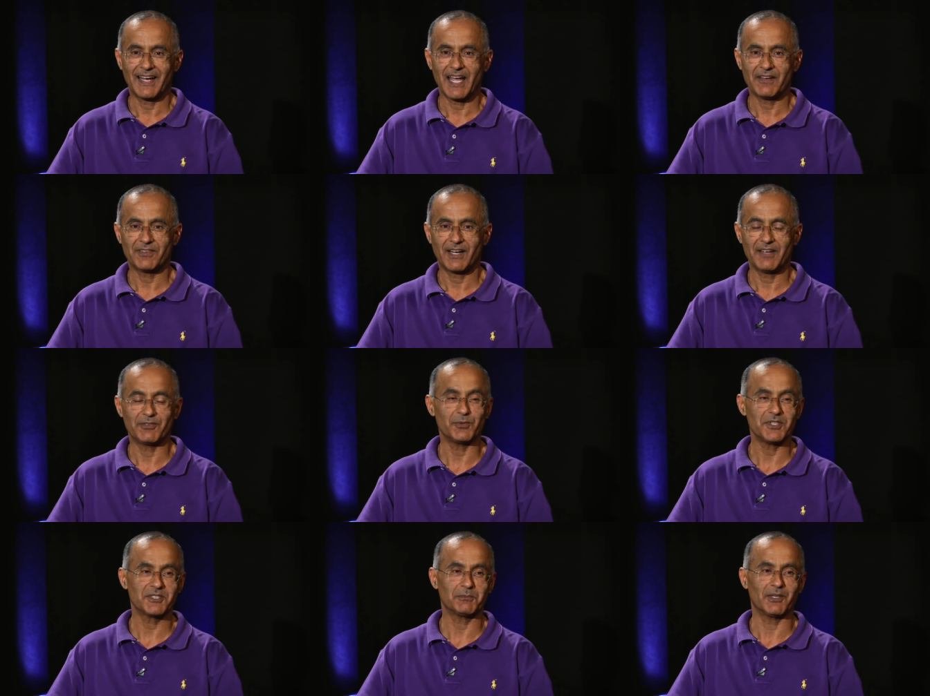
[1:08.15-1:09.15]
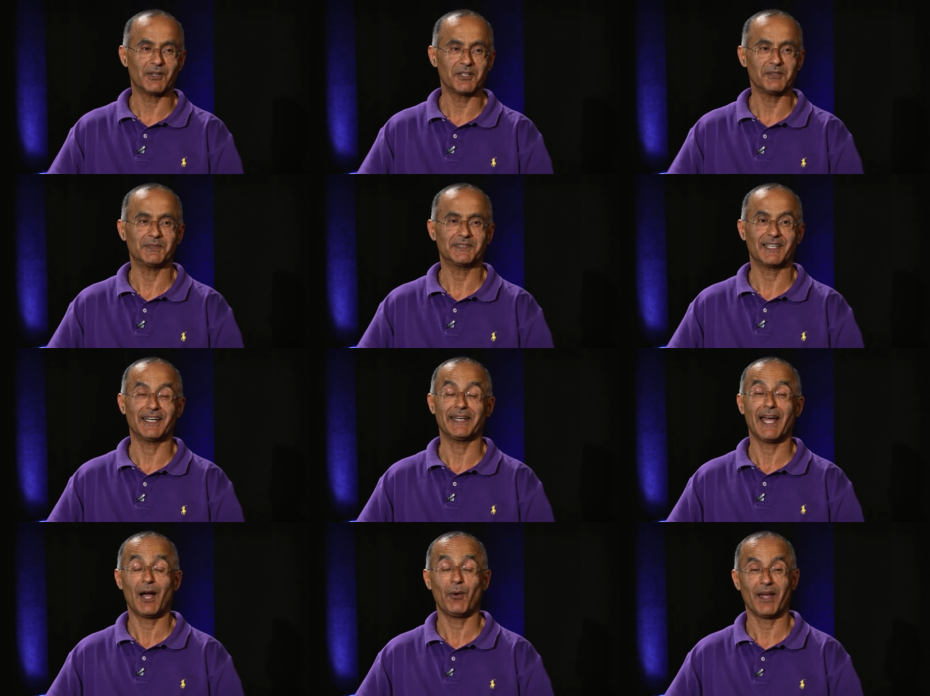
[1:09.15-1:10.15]
I, have I have a reasonable argument that I
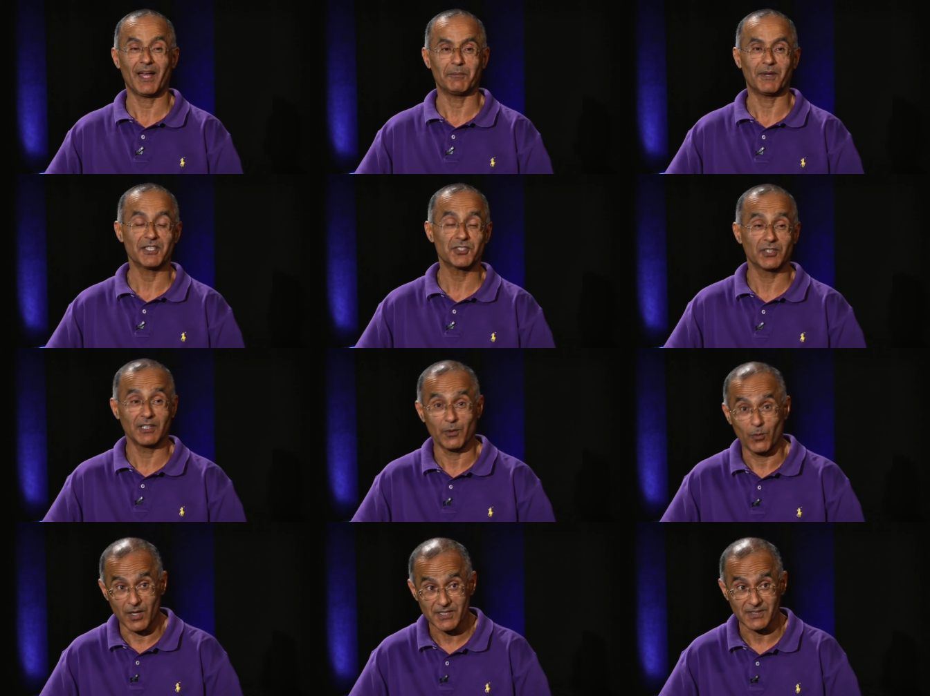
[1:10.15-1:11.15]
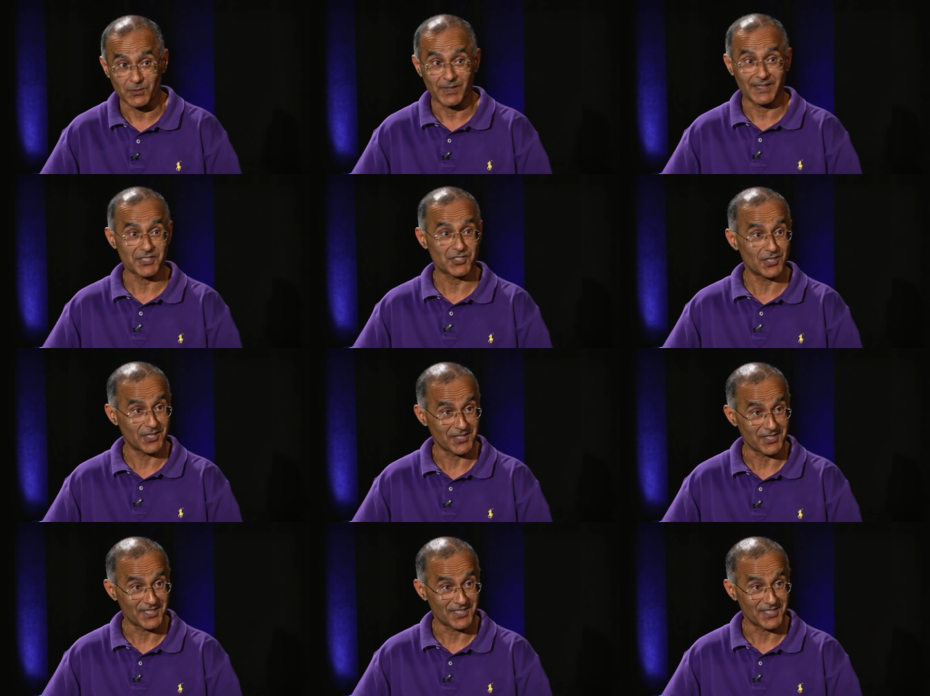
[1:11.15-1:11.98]
now am. I certainly wasn't so when I started. So you're a